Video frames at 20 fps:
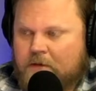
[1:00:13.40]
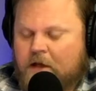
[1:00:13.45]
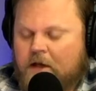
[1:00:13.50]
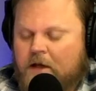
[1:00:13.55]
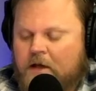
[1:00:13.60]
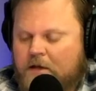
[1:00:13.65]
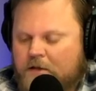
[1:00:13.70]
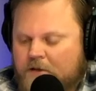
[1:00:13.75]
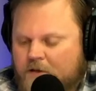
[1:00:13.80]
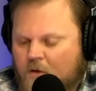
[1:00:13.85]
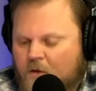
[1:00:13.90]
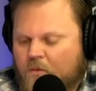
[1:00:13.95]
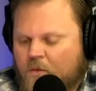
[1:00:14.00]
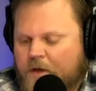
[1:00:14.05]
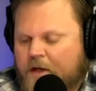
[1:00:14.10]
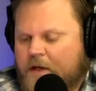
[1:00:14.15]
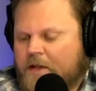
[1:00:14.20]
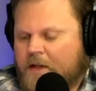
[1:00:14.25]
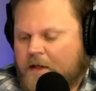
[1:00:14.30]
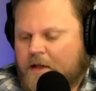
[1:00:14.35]
So
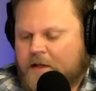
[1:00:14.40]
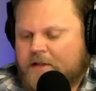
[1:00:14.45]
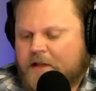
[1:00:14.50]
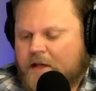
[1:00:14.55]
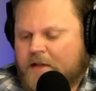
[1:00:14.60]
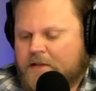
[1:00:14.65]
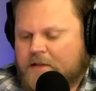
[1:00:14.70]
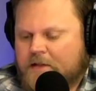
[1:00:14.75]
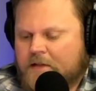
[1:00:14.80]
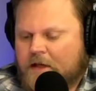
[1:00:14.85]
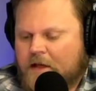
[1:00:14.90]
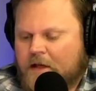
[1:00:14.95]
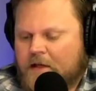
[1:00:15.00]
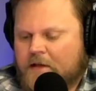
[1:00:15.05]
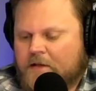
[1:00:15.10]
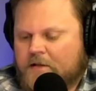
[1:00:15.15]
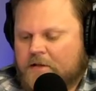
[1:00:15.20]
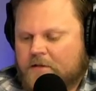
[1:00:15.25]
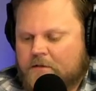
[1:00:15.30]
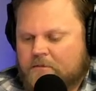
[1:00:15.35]
read this as
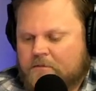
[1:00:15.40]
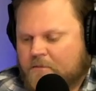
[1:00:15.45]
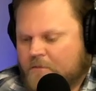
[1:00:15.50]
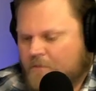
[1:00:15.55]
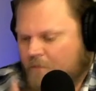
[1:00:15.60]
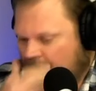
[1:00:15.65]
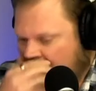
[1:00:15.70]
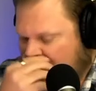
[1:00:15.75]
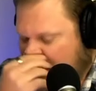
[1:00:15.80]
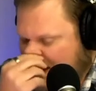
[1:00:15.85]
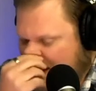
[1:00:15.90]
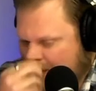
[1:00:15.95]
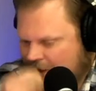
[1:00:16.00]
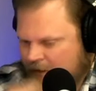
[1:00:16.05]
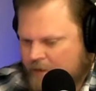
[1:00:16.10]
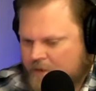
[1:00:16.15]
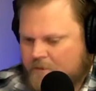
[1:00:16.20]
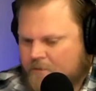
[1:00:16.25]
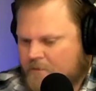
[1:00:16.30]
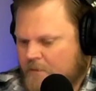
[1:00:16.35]
as not
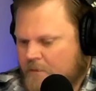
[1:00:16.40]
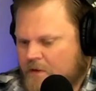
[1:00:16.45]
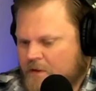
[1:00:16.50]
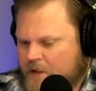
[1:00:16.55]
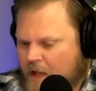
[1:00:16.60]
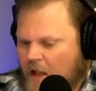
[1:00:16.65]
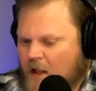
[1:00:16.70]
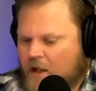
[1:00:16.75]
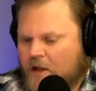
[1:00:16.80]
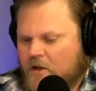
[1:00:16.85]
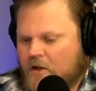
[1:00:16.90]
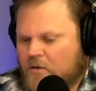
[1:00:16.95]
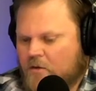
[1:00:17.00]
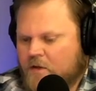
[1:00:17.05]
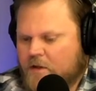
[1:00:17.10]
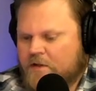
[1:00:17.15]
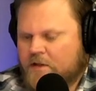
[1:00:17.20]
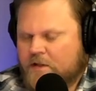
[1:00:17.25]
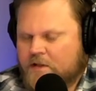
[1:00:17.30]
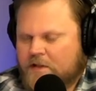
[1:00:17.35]
as telling you
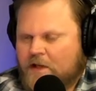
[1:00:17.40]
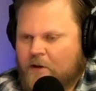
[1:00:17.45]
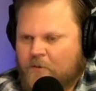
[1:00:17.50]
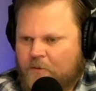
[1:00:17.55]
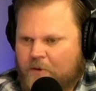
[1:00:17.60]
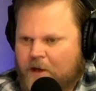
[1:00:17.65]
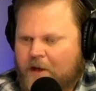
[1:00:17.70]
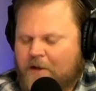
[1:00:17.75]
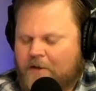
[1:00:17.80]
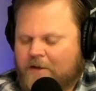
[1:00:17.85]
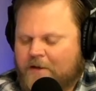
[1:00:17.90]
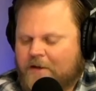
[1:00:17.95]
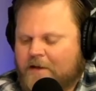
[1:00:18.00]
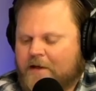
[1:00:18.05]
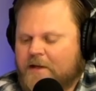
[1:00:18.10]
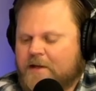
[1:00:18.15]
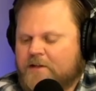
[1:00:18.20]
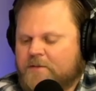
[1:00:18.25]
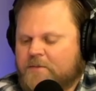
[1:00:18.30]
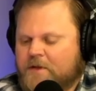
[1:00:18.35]
this is how reality
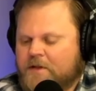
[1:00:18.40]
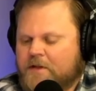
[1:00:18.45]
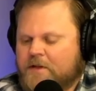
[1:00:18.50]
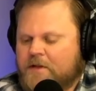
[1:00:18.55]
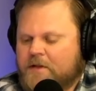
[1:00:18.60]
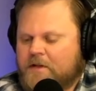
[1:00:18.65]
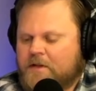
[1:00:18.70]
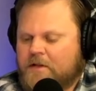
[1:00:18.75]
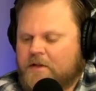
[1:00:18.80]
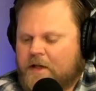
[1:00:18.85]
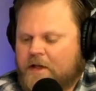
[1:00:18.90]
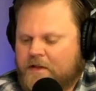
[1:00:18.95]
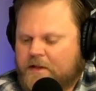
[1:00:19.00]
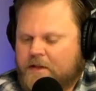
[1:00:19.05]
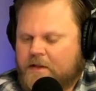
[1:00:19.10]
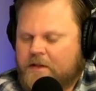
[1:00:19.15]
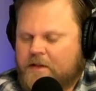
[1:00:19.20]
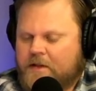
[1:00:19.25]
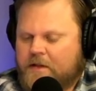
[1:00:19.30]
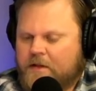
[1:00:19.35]
is, but that
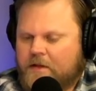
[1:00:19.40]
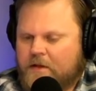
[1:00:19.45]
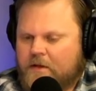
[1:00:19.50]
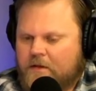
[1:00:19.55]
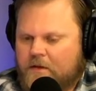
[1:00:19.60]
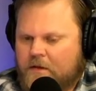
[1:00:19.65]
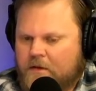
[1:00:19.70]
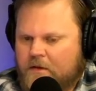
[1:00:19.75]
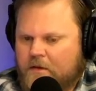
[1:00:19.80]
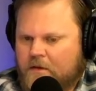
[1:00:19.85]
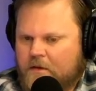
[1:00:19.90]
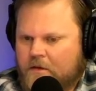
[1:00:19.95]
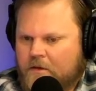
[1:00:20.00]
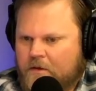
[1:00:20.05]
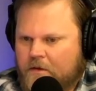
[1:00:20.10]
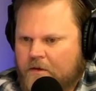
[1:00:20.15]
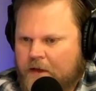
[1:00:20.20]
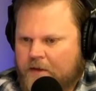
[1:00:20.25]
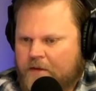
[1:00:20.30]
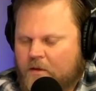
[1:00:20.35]

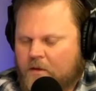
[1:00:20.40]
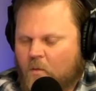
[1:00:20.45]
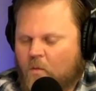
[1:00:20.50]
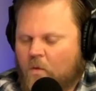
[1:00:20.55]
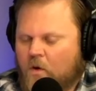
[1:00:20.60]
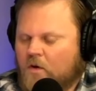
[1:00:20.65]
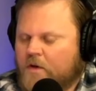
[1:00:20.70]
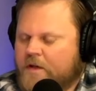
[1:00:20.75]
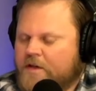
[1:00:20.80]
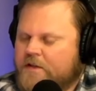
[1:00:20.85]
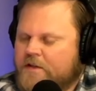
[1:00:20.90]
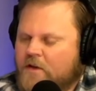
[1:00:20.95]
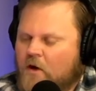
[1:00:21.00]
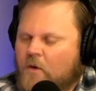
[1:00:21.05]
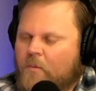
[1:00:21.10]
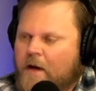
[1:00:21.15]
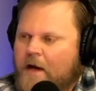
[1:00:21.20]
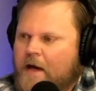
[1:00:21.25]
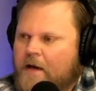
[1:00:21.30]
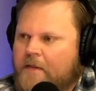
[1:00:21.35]
that the world is so
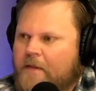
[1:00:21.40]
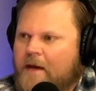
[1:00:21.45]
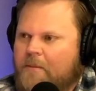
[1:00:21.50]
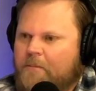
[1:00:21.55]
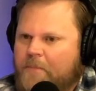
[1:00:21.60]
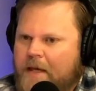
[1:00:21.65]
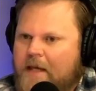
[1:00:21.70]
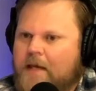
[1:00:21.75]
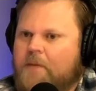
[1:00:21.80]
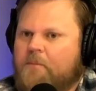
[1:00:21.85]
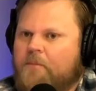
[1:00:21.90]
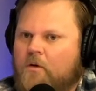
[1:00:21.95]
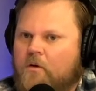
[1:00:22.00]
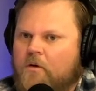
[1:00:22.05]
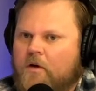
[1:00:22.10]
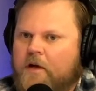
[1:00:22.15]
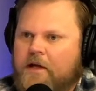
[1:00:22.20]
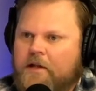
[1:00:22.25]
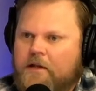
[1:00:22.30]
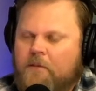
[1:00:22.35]
bad that people
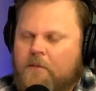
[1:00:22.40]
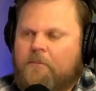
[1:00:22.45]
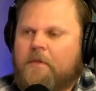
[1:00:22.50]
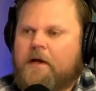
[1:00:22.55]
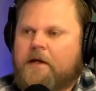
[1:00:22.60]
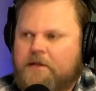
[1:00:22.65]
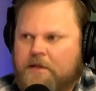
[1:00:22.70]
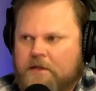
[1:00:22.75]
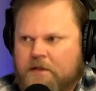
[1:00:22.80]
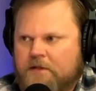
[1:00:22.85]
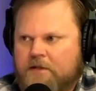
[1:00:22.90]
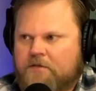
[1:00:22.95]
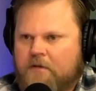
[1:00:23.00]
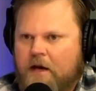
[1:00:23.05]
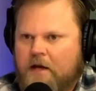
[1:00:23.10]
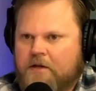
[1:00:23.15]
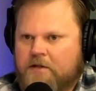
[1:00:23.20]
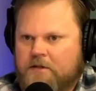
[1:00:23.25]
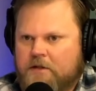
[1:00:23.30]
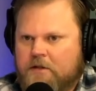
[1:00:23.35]
can lament in this
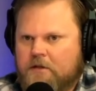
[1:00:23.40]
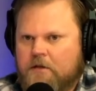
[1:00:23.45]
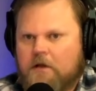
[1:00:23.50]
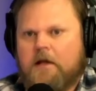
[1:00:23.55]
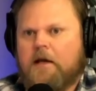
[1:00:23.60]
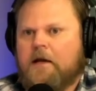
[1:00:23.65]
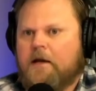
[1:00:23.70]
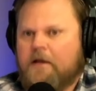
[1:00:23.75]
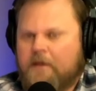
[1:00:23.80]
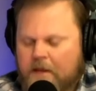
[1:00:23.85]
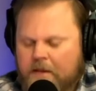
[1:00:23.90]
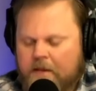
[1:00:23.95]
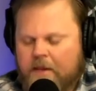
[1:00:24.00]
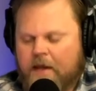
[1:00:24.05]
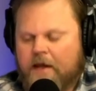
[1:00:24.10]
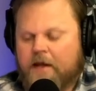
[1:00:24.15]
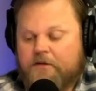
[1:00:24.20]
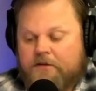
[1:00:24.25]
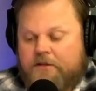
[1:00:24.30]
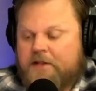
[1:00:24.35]
fashion, mm. that
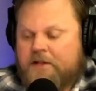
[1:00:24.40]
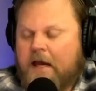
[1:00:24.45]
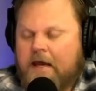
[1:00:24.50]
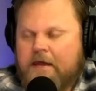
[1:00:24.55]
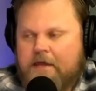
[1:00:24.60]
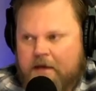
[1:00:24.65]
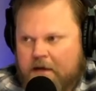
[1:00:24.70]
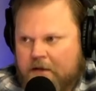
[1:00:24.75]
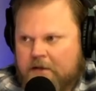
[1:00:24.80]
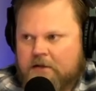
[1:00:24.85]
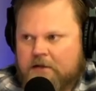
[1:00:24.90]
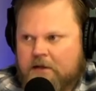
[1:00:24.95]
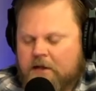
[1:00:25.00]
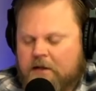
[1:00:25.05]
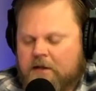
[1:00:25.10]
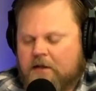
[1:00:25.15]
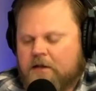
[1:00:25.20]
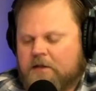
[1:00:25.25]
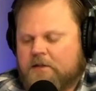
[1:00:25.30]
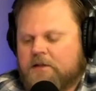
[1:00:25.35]
they'll say things like
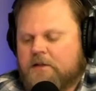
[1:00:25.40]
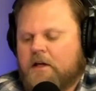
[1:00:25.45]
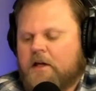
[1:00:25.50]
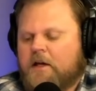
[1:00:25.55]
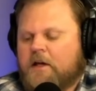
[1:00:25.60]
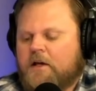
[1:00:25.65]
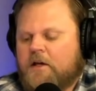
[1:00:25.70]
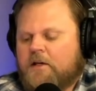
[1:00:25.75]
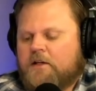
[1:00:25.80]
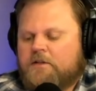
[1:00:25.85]
this. Yeah.